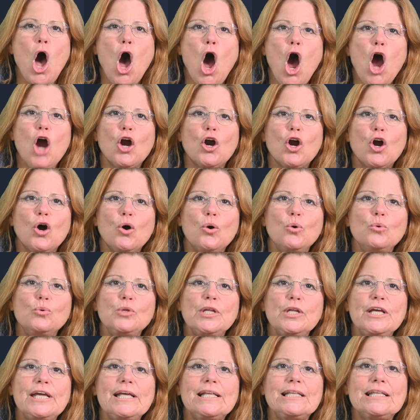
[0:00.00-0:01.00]
are
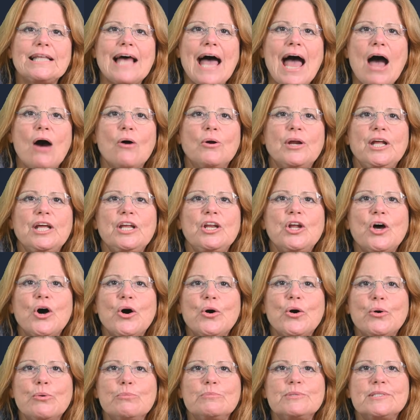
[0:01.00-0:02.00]
only allowed in
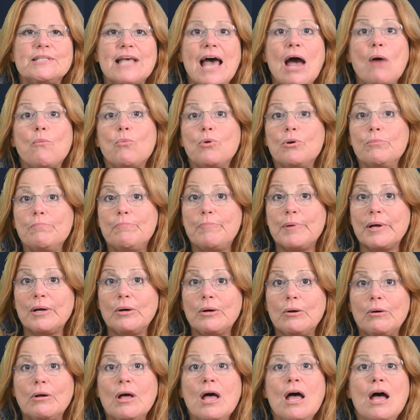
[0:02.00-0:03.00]
homes that were
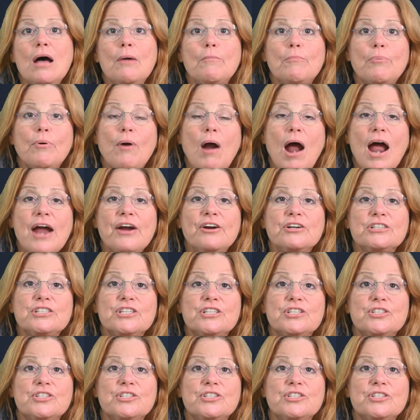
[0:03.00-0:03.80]
built prior to